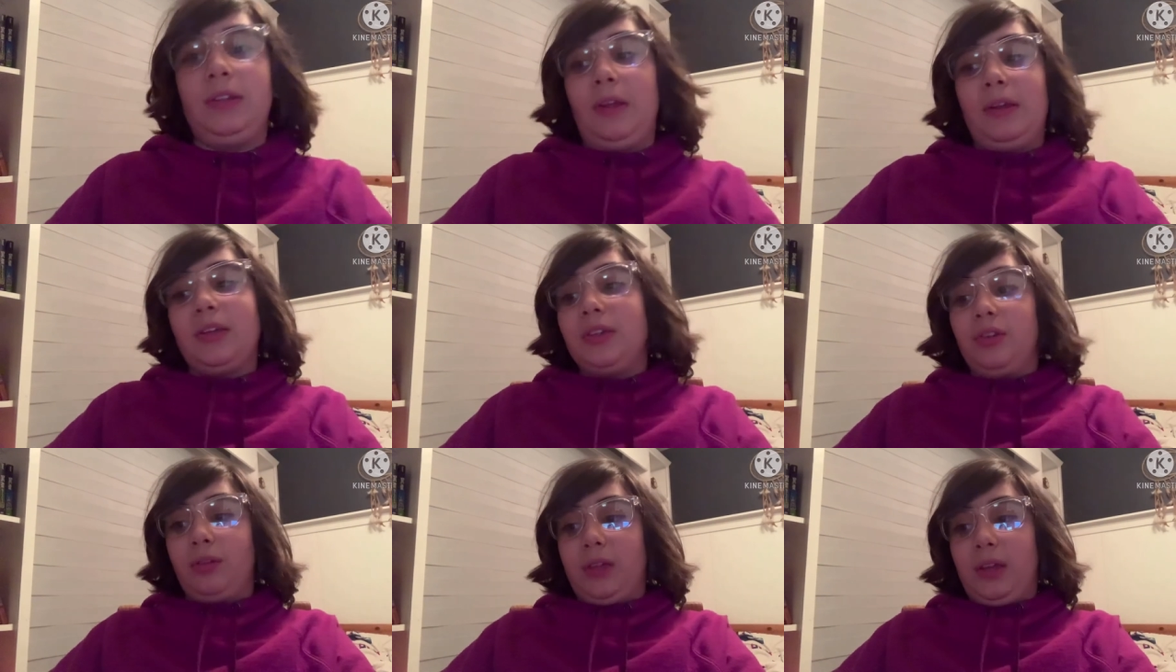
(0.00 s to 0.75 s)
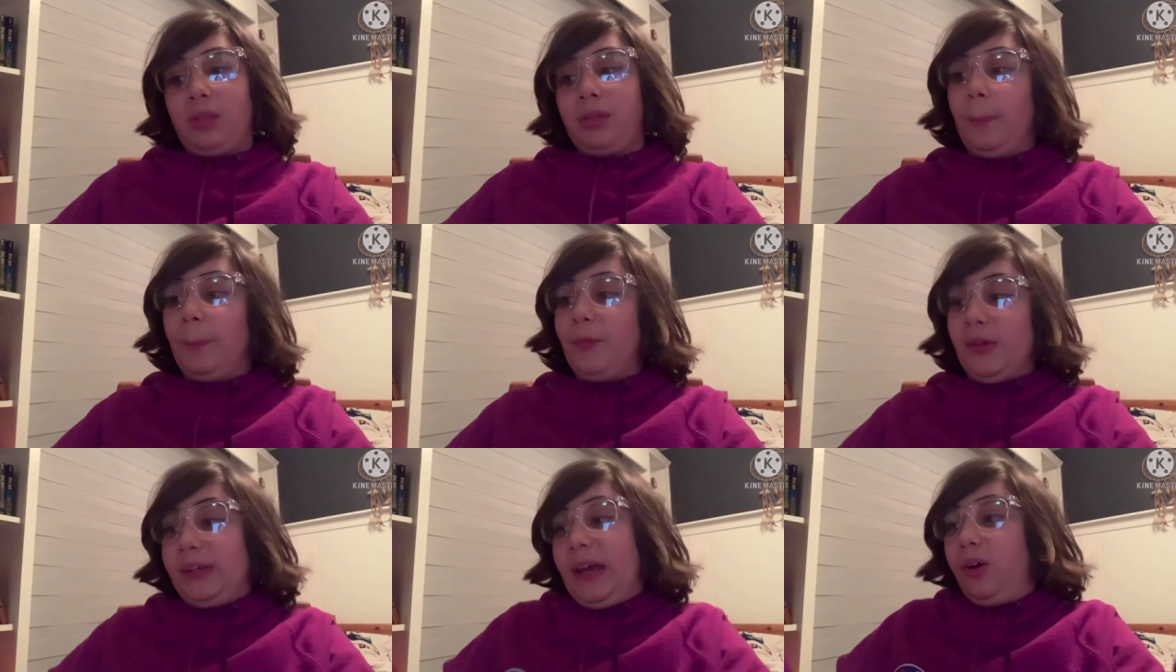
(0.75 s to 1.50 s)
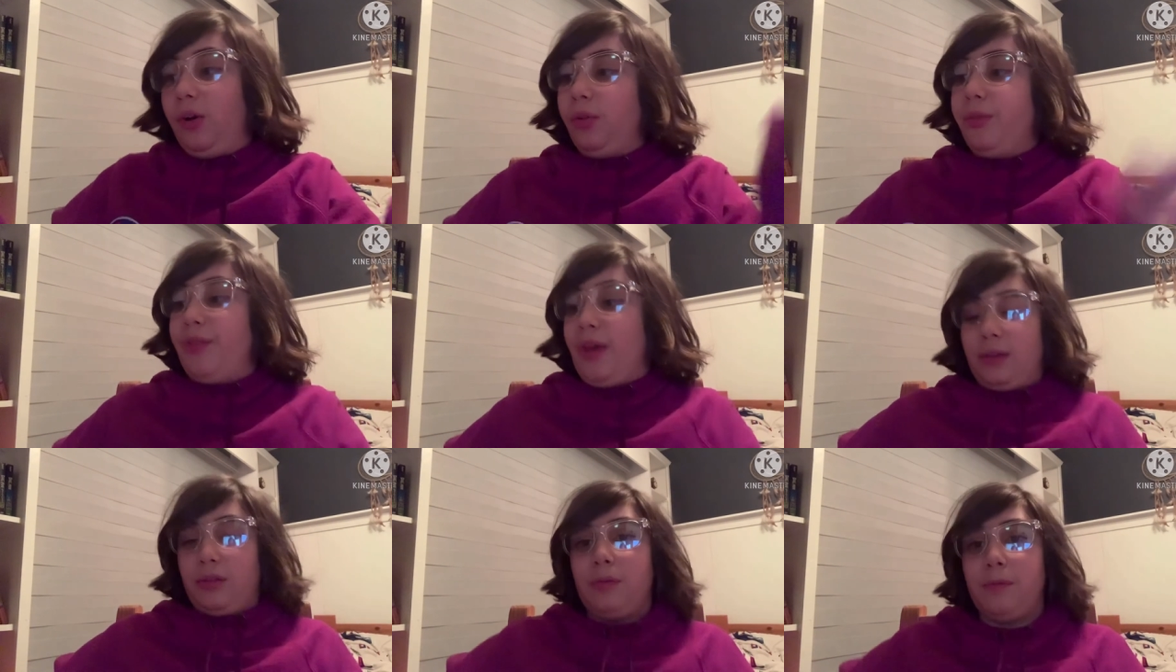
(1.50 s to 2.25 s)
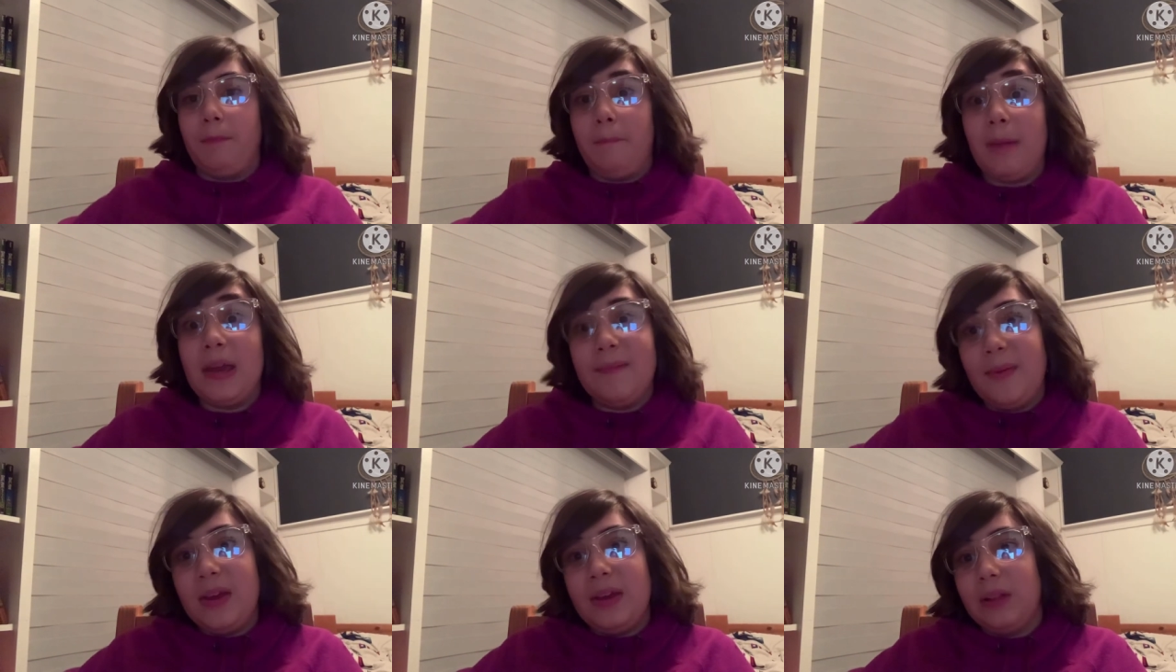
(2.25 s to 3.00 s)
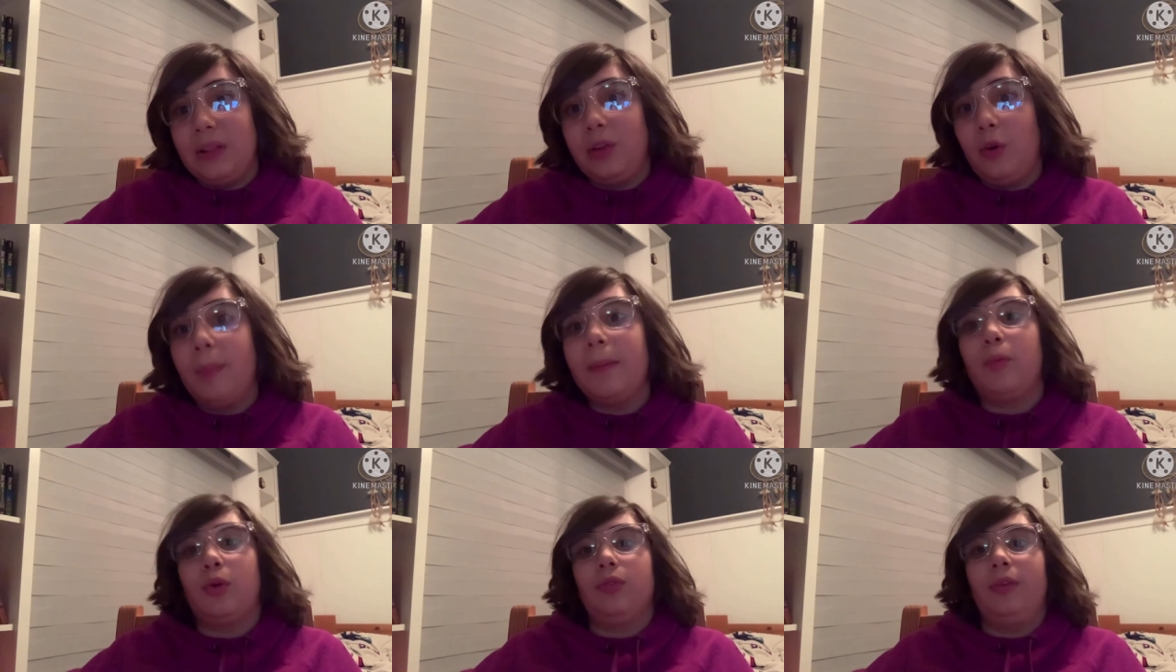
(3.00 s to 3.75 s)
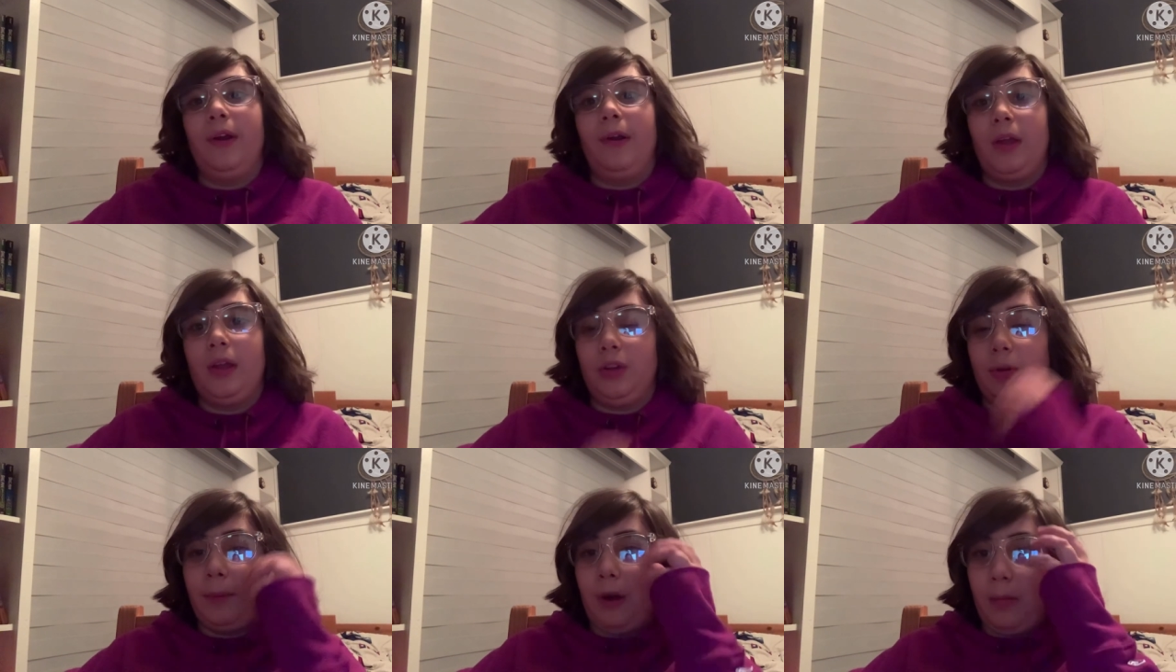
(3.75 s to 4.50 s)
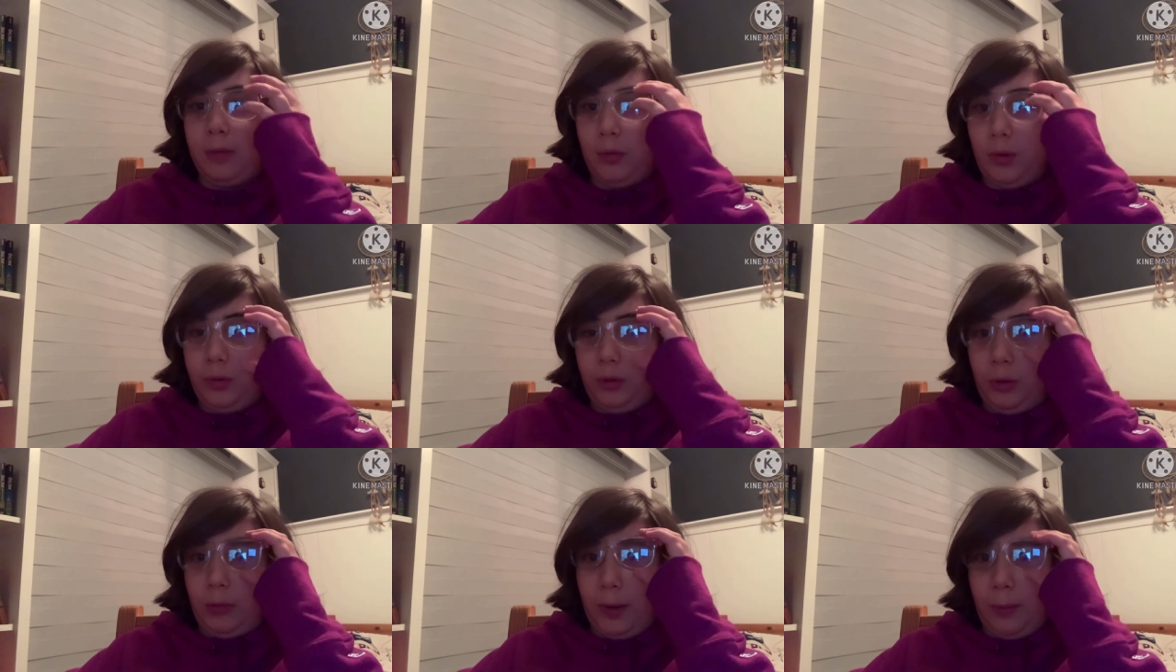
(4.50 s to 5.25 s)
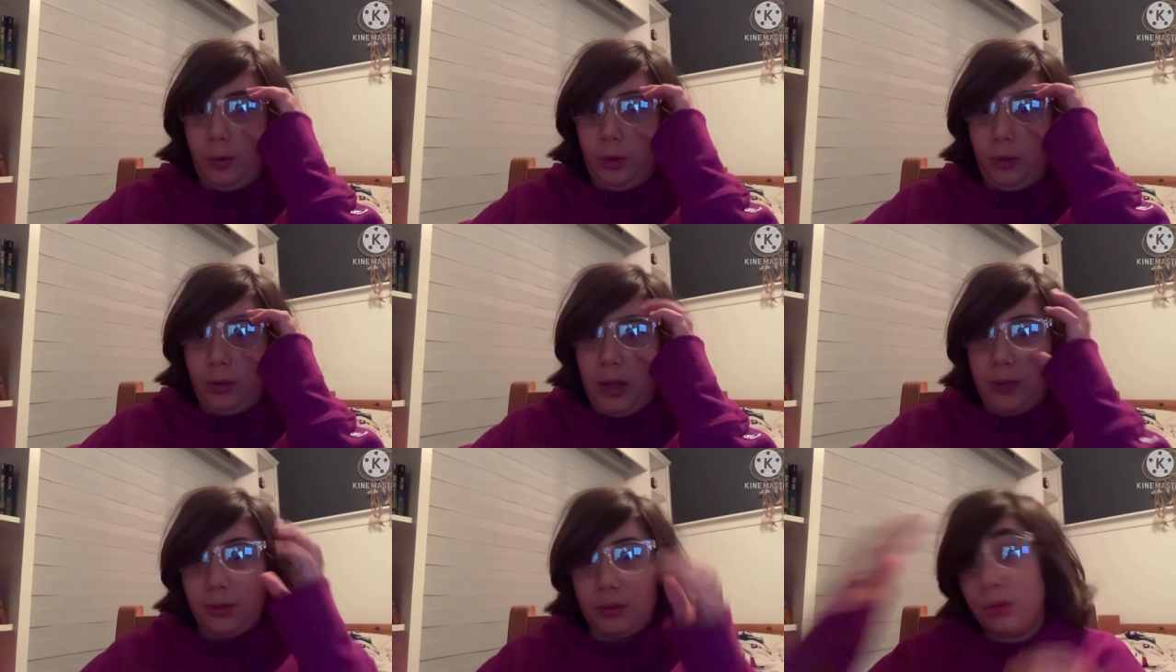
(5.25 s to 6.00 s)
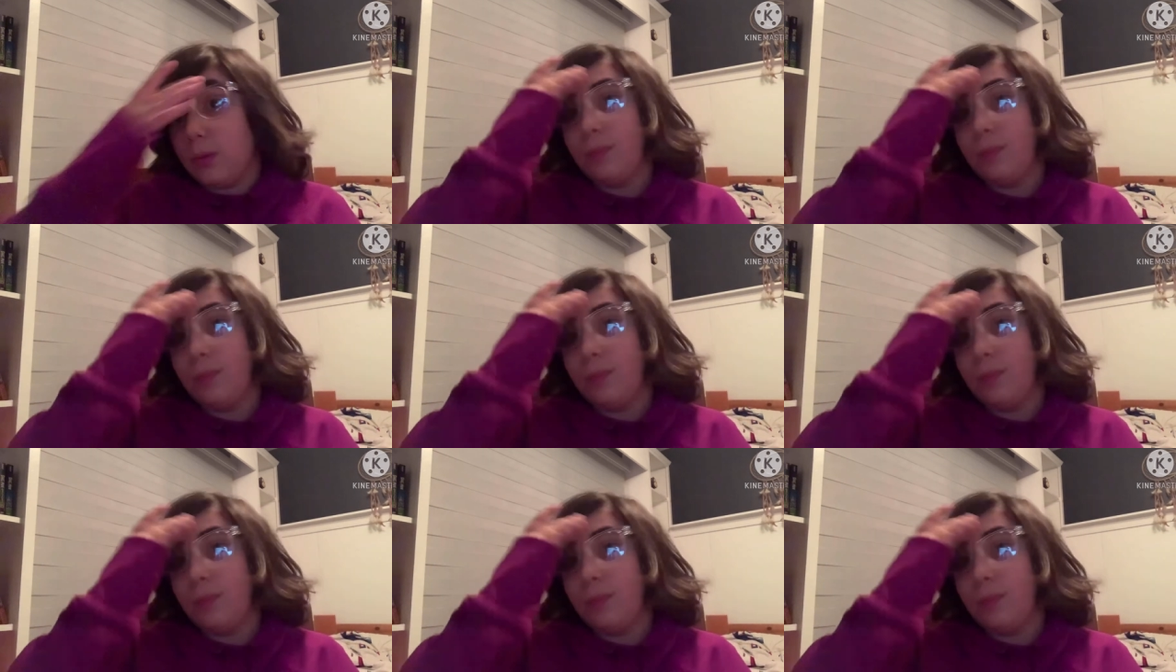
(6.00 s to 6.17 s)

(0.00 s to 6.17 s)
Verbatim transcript: he just gets something else that's maybe a little bit more rare. And you're probably wondering why I'm wearing glasses.